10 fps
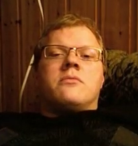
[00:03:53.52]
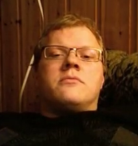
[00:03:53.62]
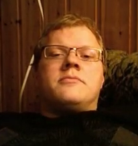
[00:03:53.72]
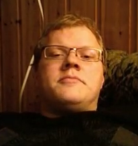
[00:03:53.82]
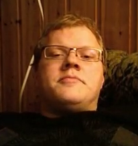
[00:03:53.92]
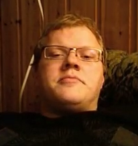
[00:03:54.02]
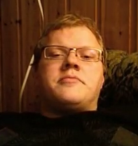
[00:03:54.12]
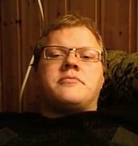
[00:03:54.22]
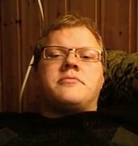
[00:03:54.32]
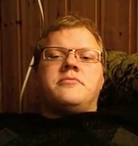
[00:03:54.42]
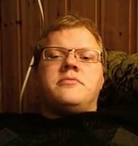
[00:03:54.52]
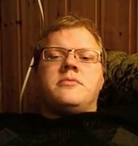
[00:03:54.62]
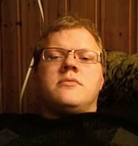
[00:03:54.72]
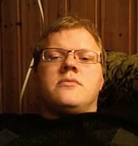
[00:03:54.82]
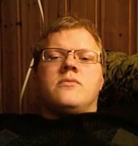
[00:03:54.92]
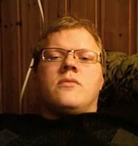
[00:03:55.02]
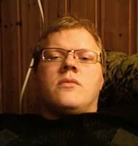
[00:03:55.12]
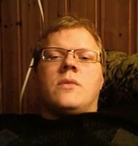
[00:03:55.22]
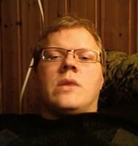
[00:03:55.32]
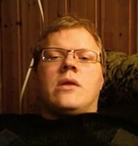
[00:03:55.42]

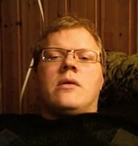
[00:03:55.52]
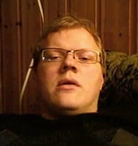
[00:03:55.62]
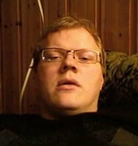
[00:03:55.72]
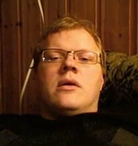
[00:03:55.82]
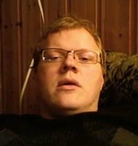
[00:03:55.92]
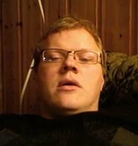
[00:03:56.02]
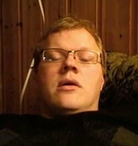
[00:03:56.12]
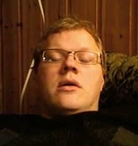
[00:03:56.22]
Nothing is said.